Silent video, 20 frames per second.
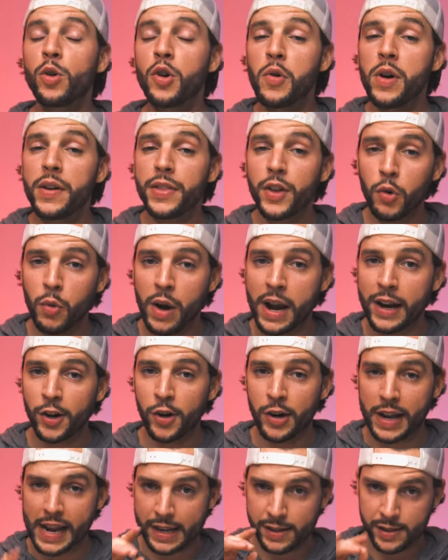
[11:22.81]
will go on the
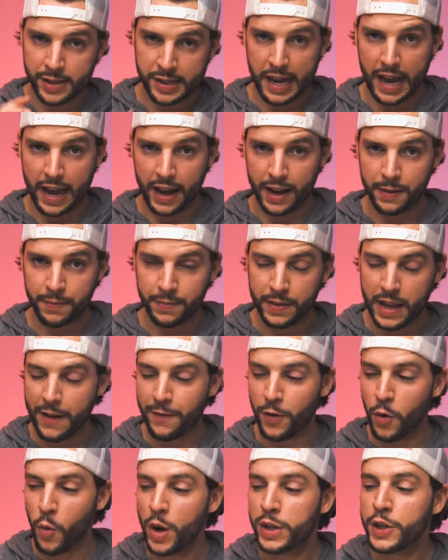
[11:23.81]
record and say,
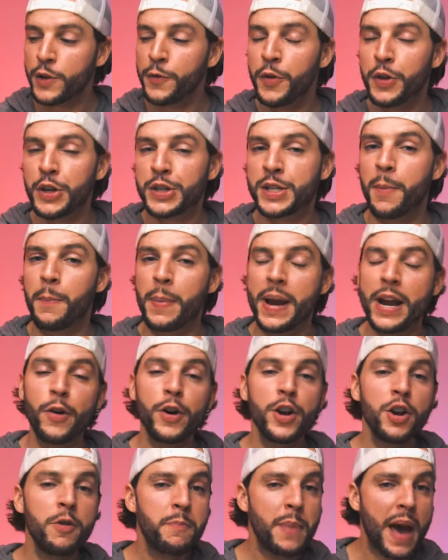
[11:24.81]
if it wasn't for the
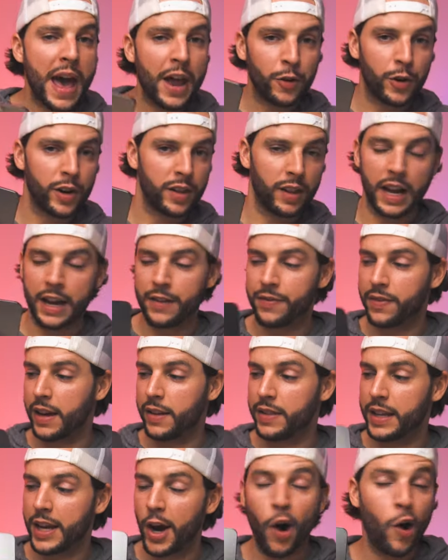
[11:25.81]
superior battery life
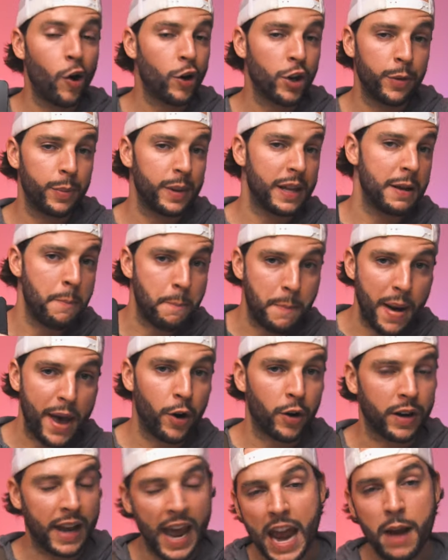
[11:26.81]
and the arguably
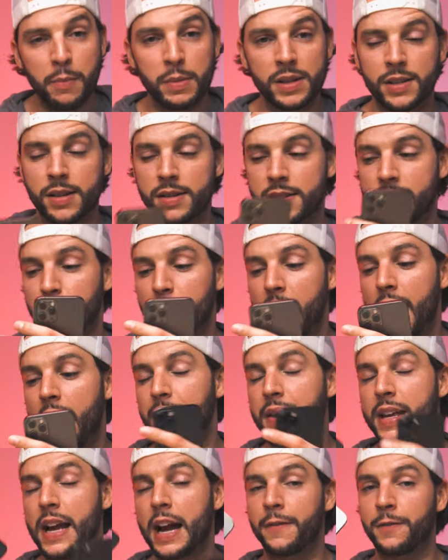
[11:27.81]
better camera system
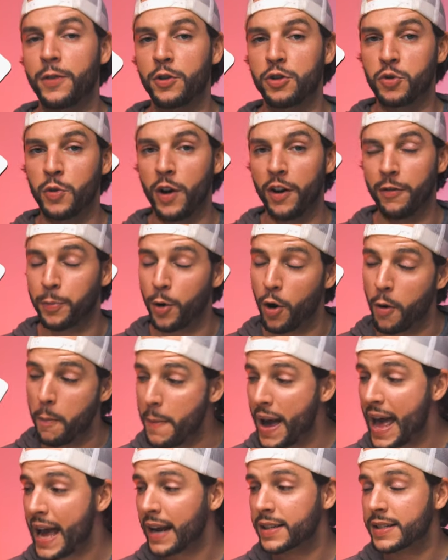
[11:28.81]
on the iPhone 12 Pro
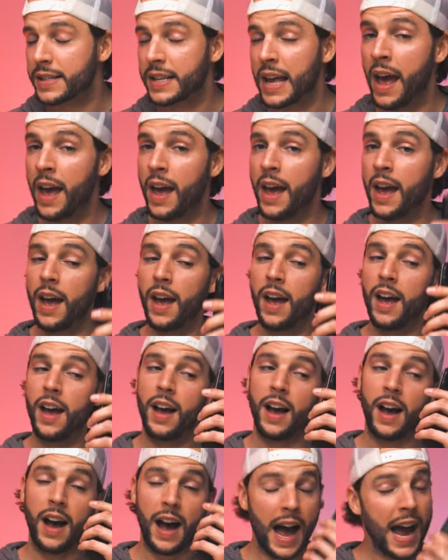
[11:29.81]
Max,
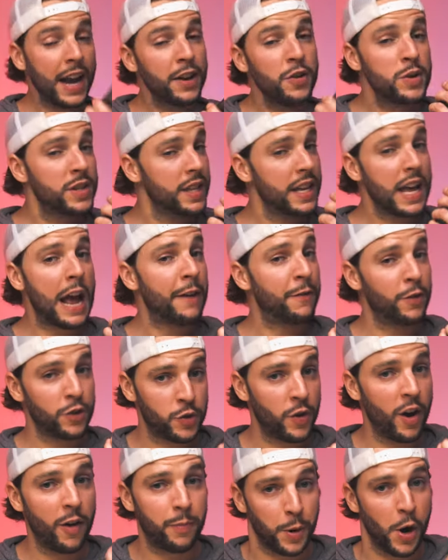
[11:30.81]
I'd use the iPhone
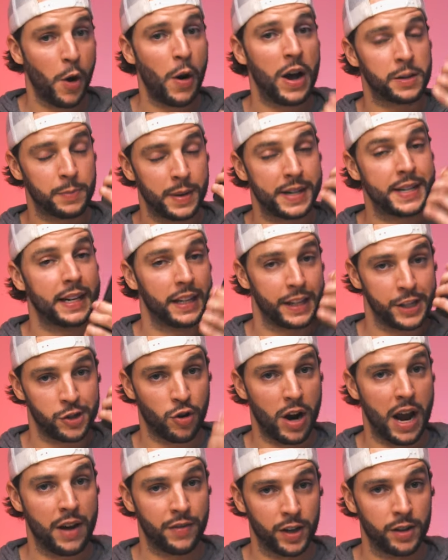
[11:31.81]
12 Pro as my daily
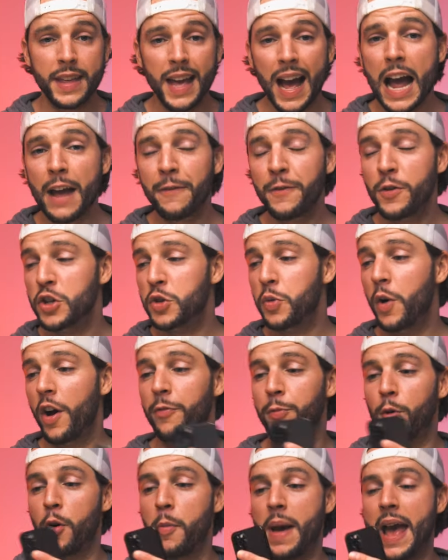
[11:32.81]
driver. The iPhone
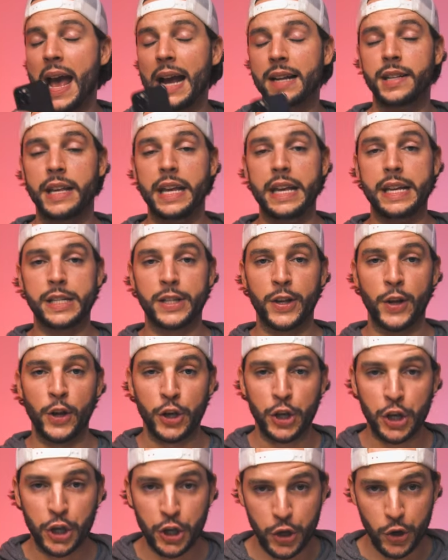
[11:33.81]
12 Pro Max is
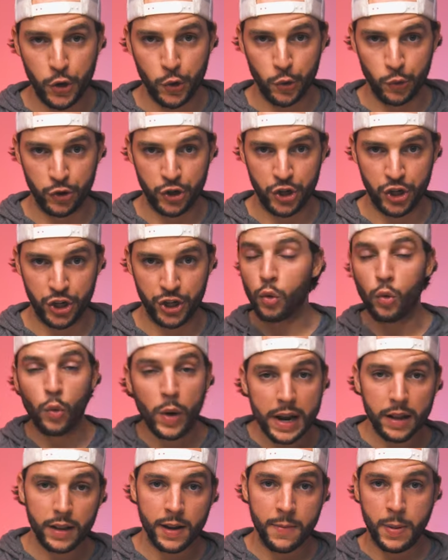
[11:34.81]
huge,
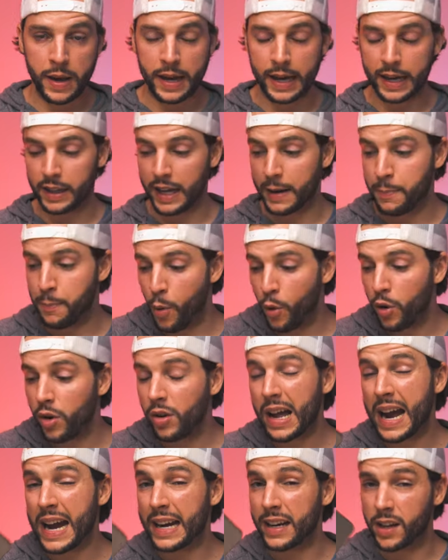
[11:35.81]
really big, like
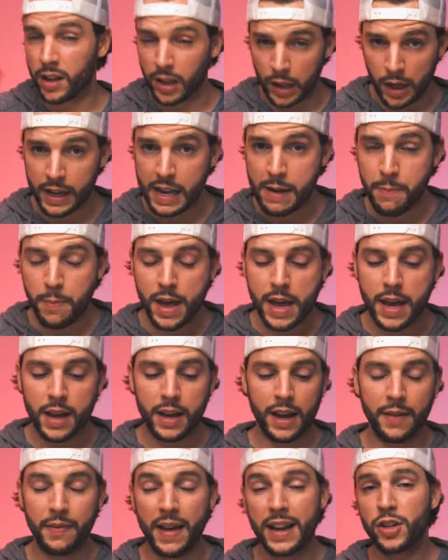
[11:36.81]
borderline clunky
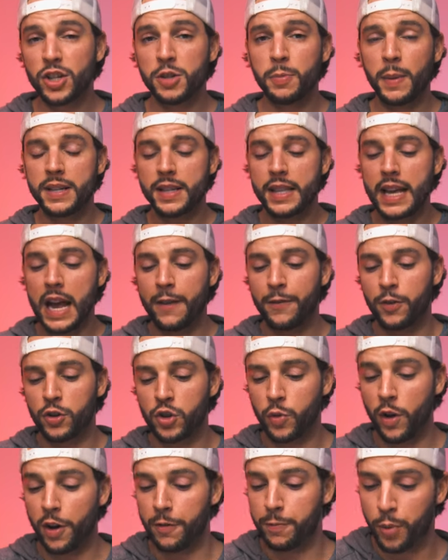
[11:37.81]
big, and that just makes the iPhone
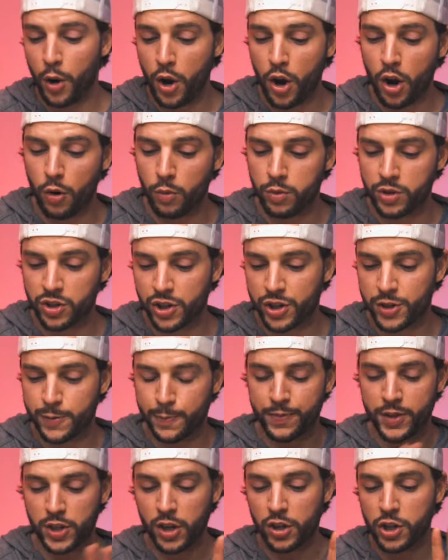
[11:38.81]
12 Pro
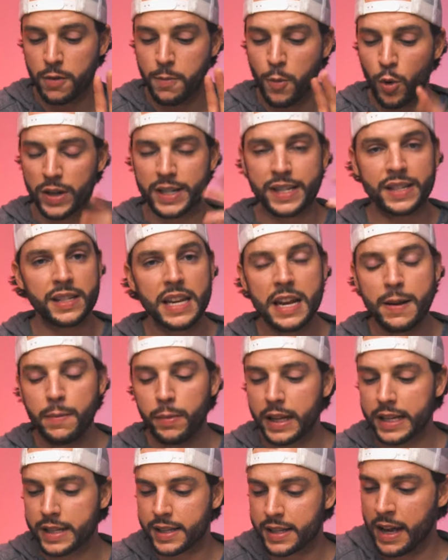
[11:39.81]
just such a more
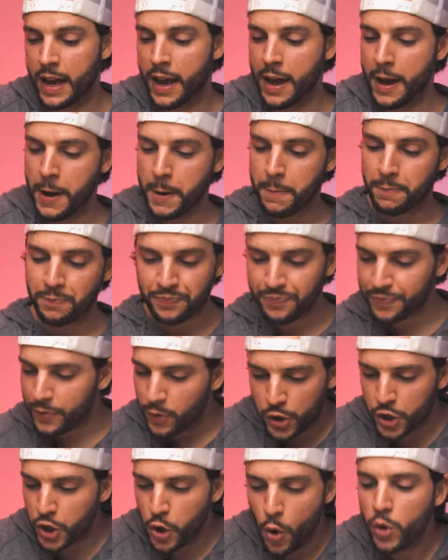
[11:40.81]
seamless,
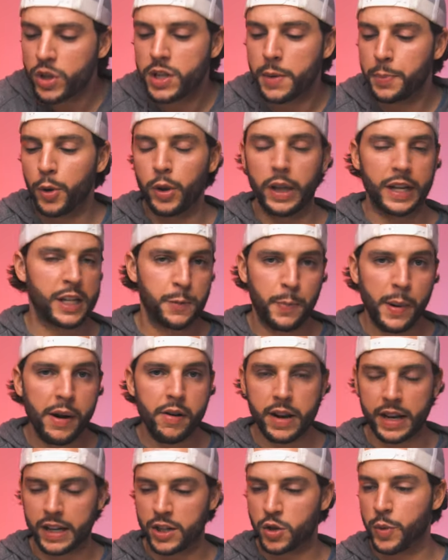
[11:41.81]
usable
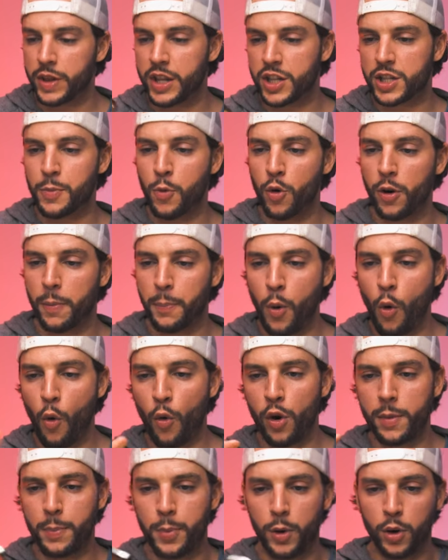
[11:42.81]
experience with this more
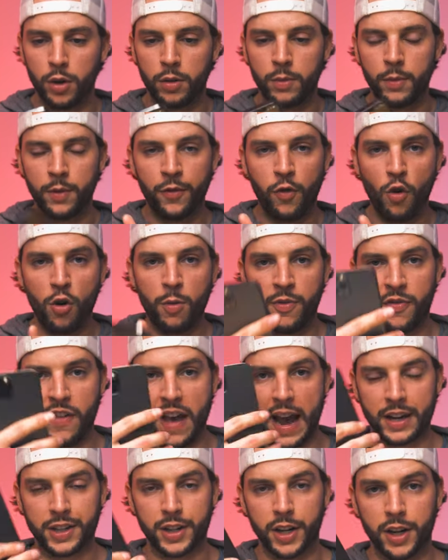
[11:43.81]
portable form
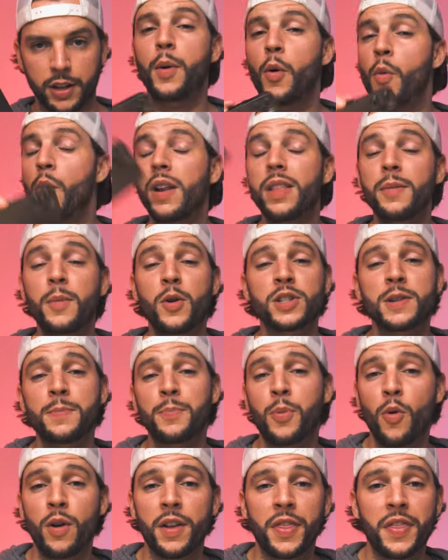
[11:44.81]
factor. But one of the most
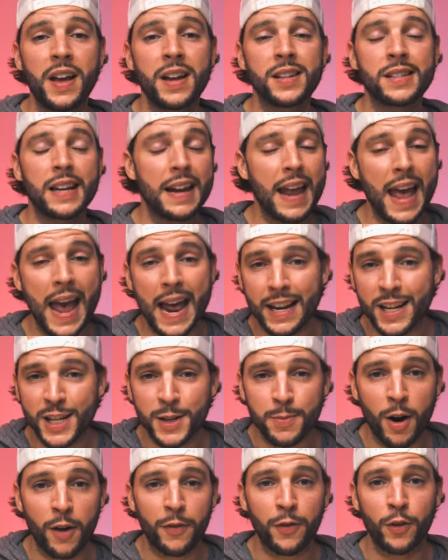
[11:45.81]
important things on any
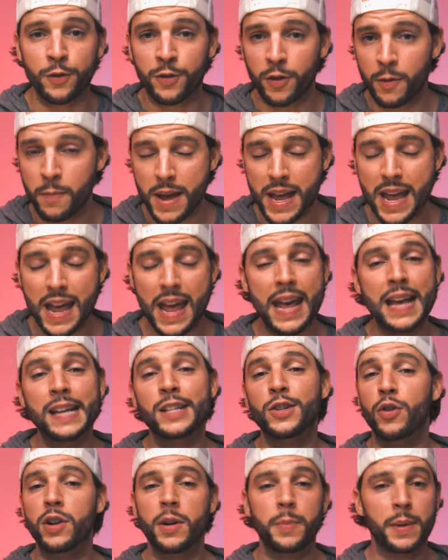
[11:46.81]
smartphone for me
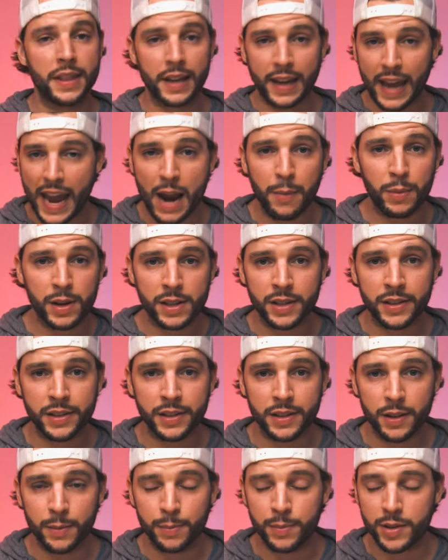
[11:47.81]
is going to be the camera
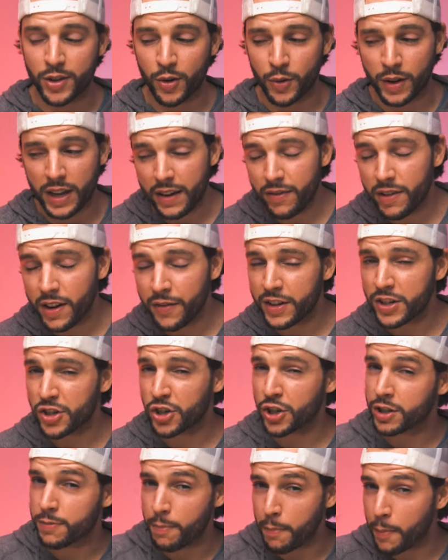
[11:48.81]
system, so even if it's
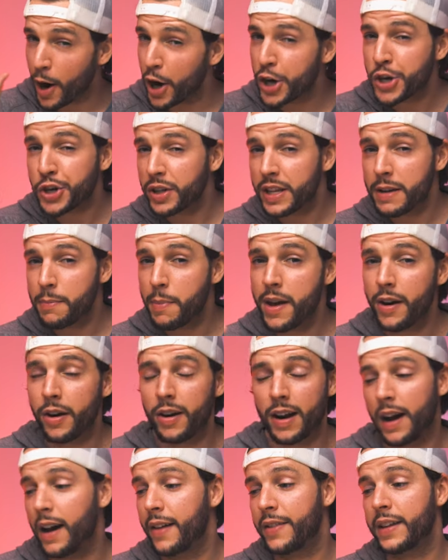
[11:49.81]
just marginally
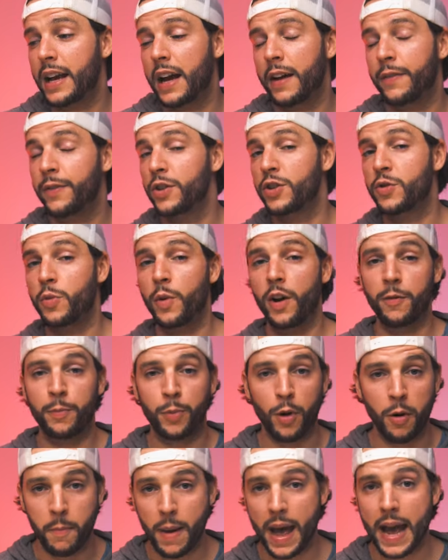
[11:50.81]
better on the iPhone 12
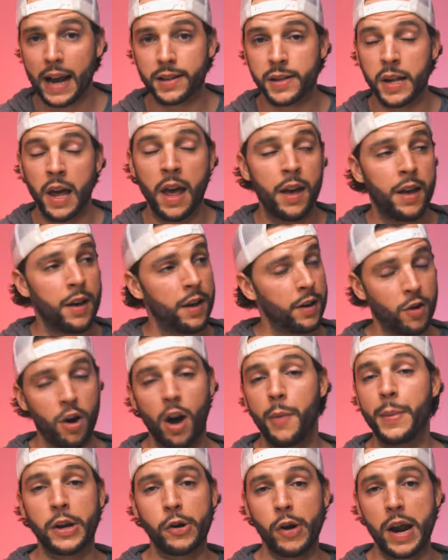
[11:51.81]
Pro Max,
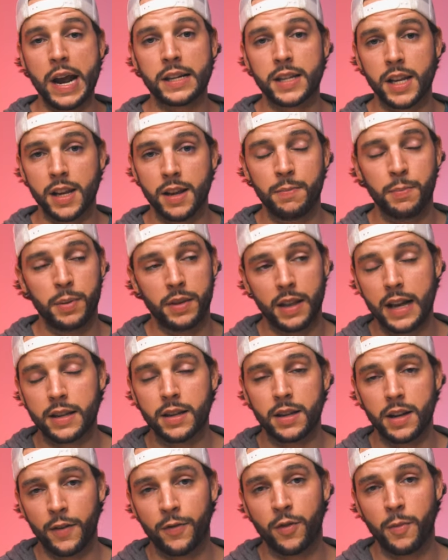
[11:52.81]
call me crazy, but
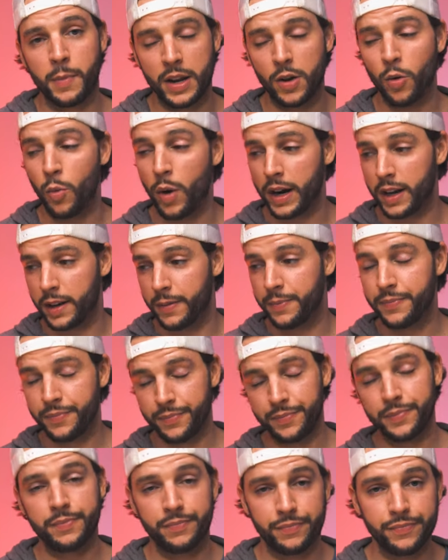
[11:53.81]
that's enough for me to wanna
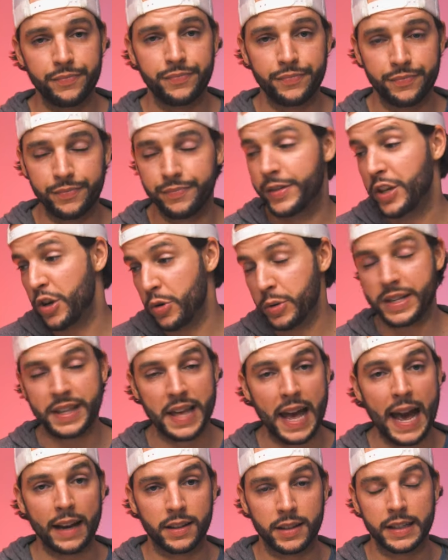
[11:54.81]
use
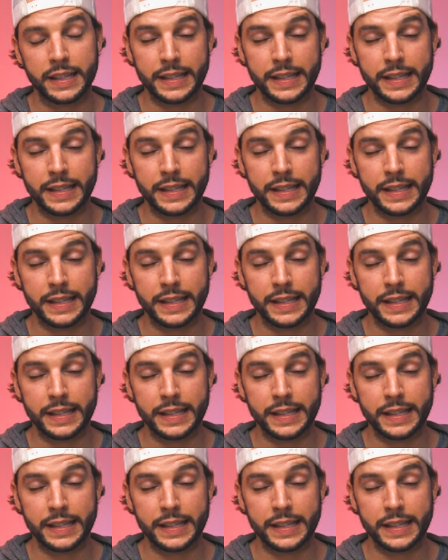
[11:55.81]
that